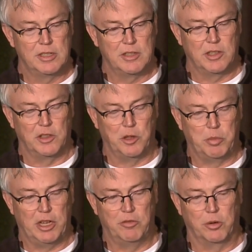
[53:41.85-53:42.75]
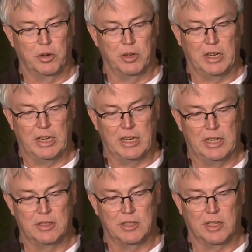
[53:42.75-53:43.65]
that they paid for it.
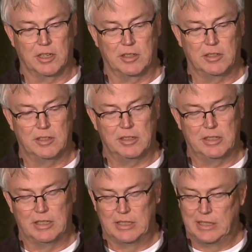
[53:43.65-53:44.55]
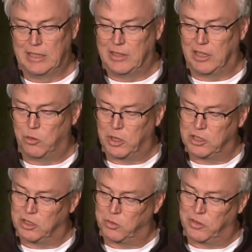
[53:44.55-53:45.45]
And it's like, they
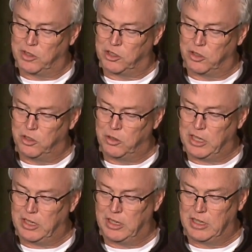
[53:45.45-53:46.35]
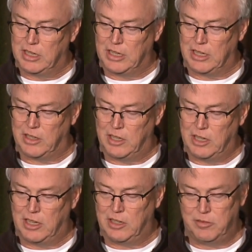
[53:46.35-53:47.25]
questioned whether they should do it, and they did it.